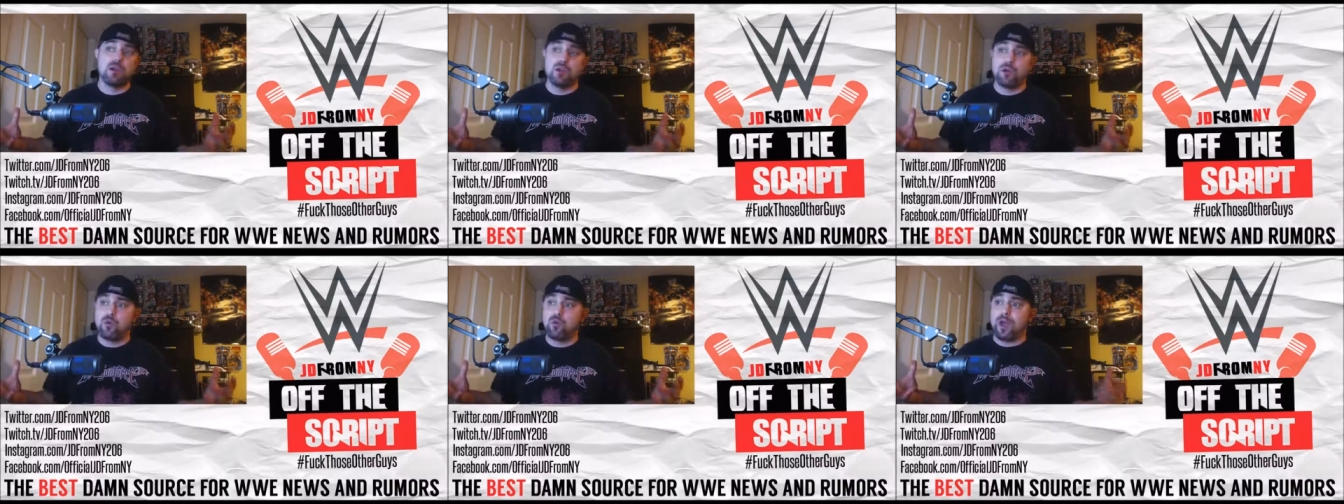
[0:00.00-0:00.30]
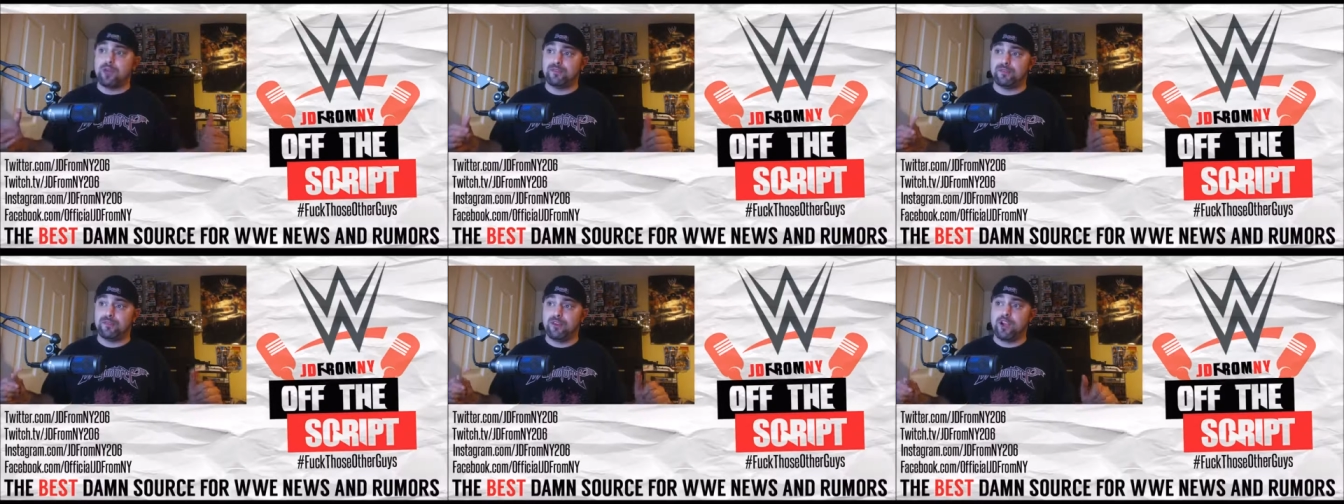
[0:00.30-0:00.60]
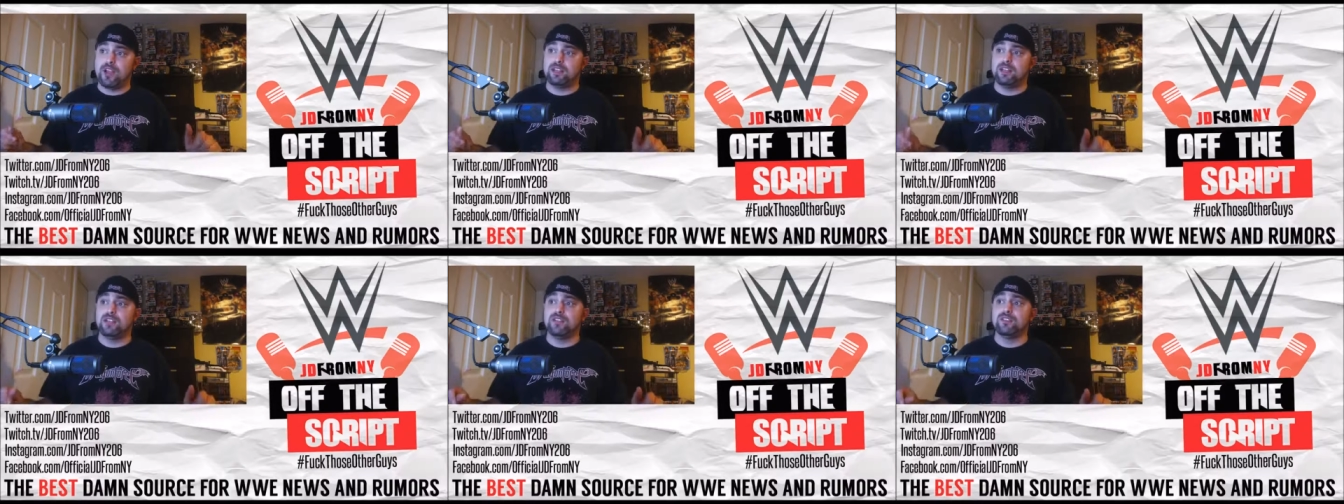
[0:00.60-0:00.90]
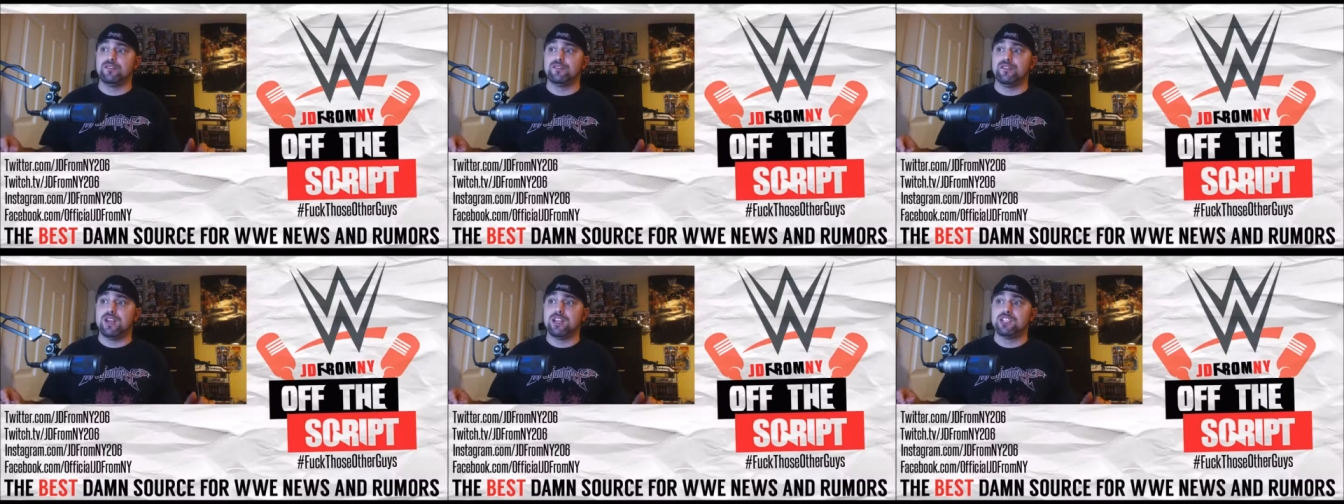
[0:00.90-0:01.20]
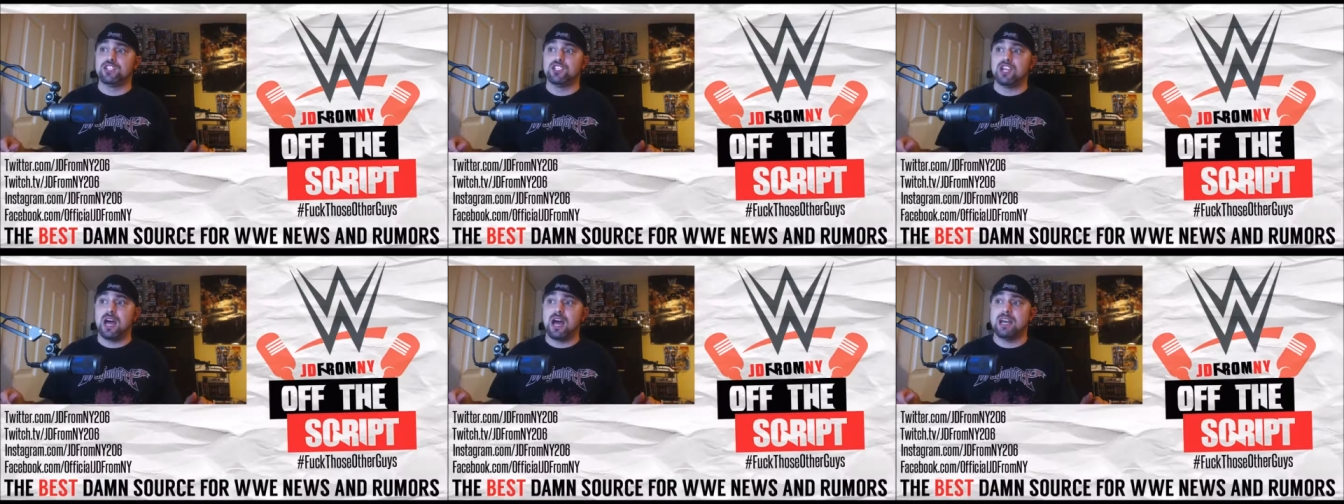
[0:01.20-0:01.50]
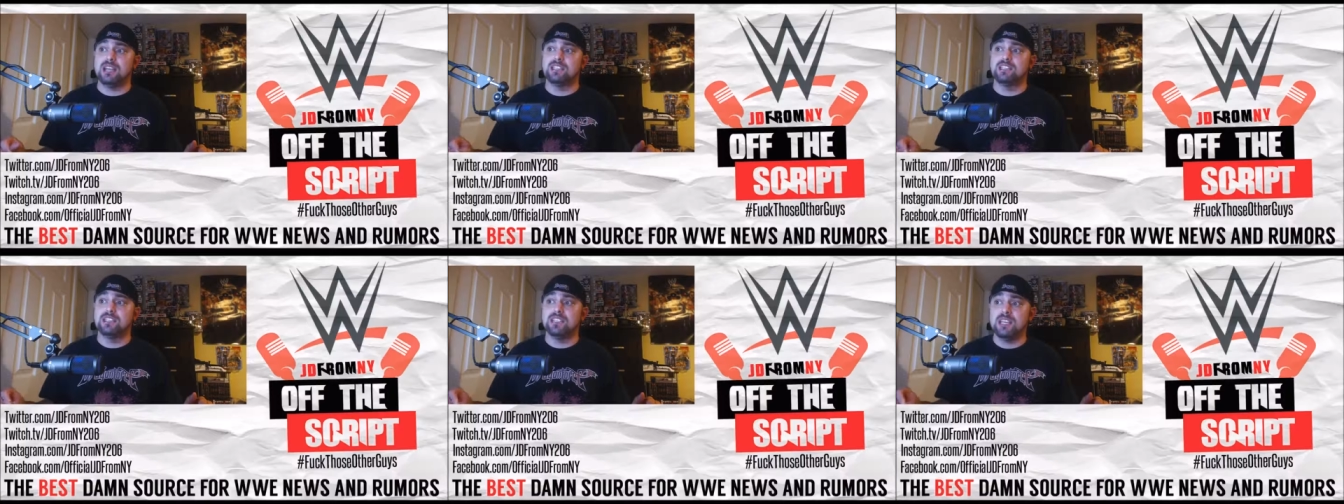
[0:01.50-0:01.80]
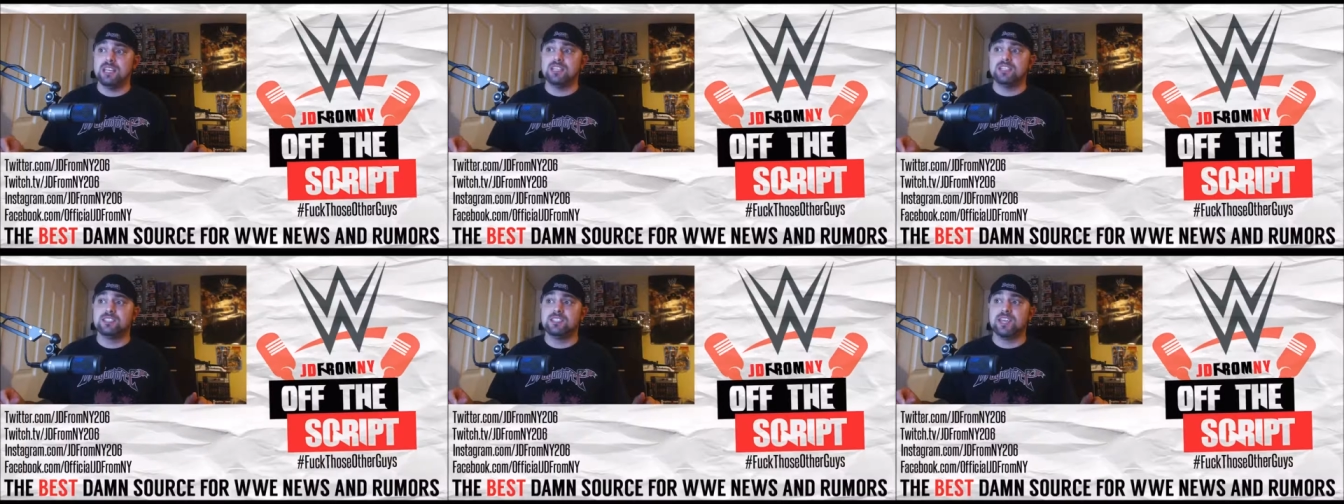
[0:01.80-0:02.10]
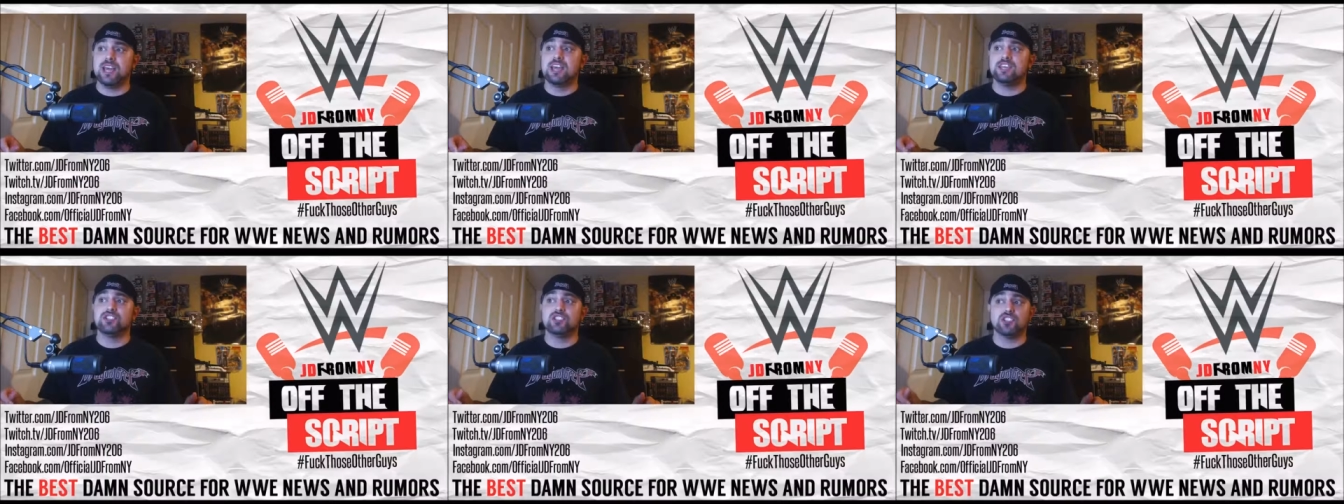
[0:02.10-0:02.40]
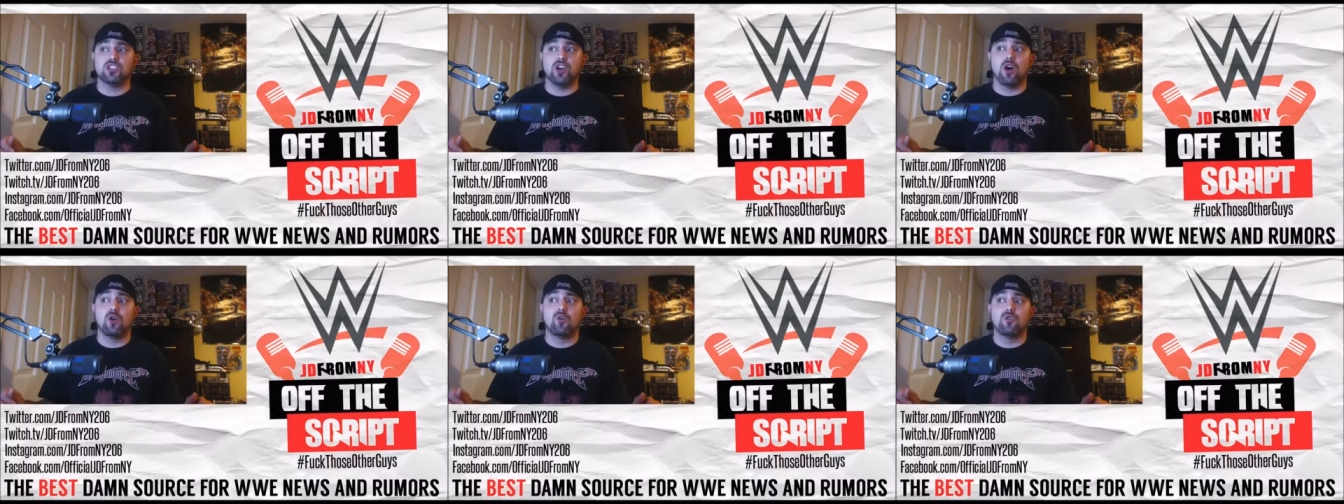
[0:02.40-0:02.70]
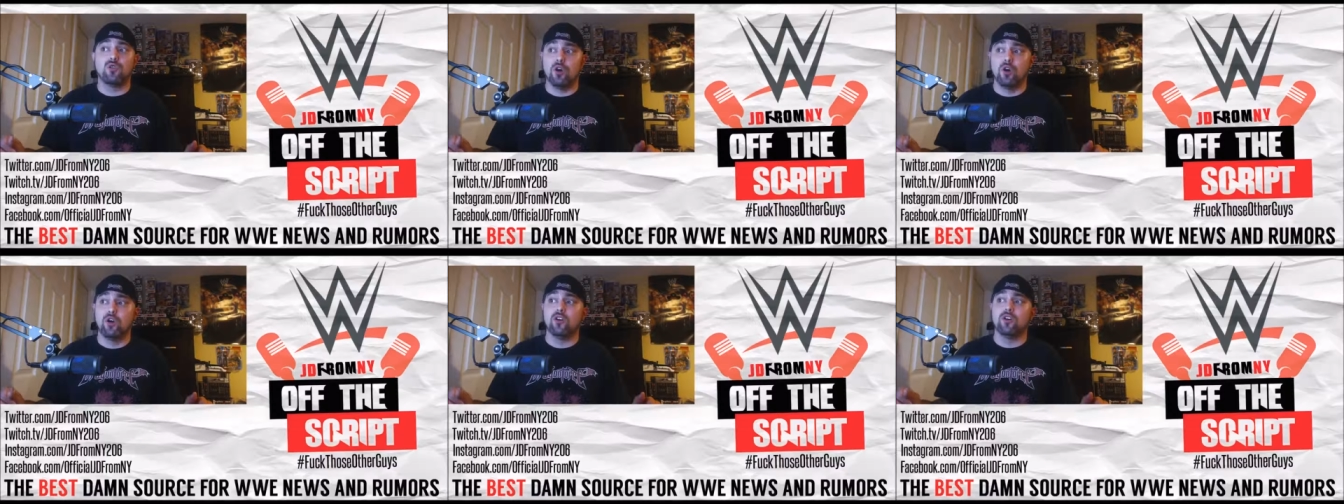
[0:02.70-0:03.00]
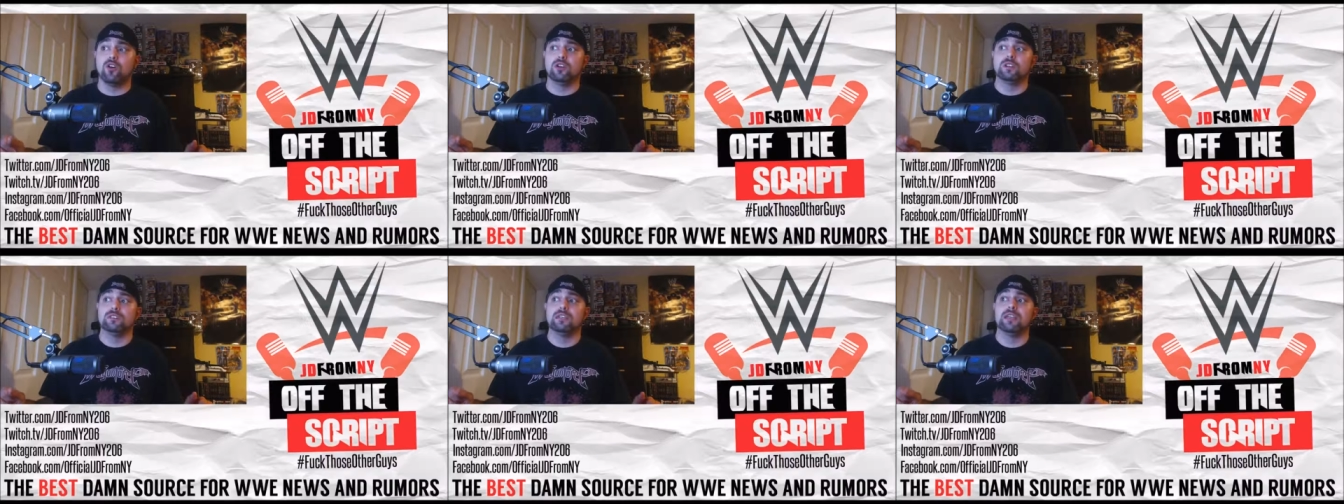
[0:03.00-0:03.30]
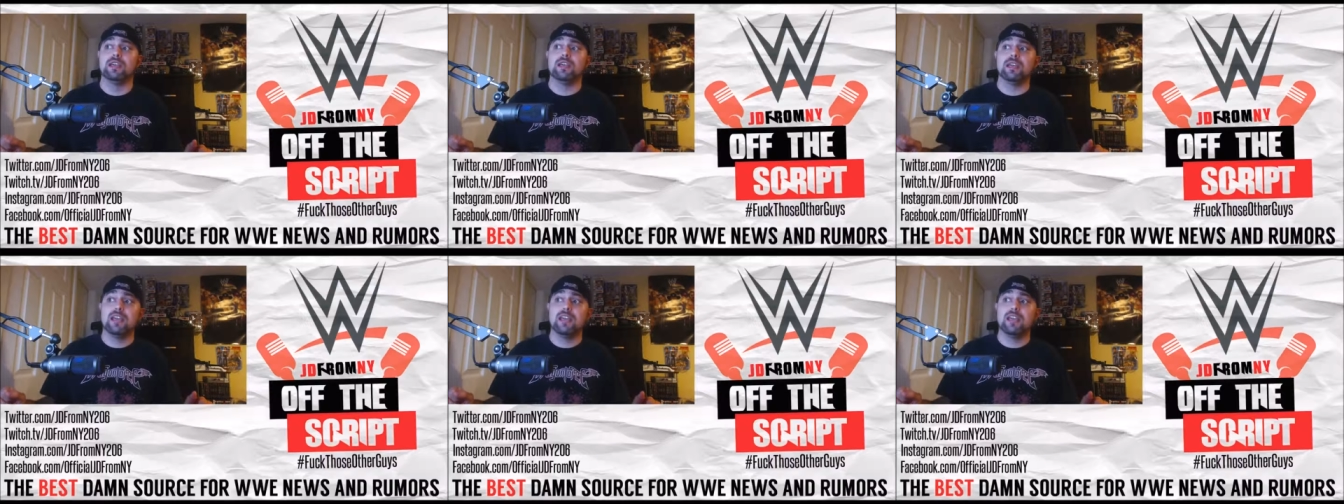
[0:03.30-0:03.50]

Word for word: quite frankly, the franchise needs a so called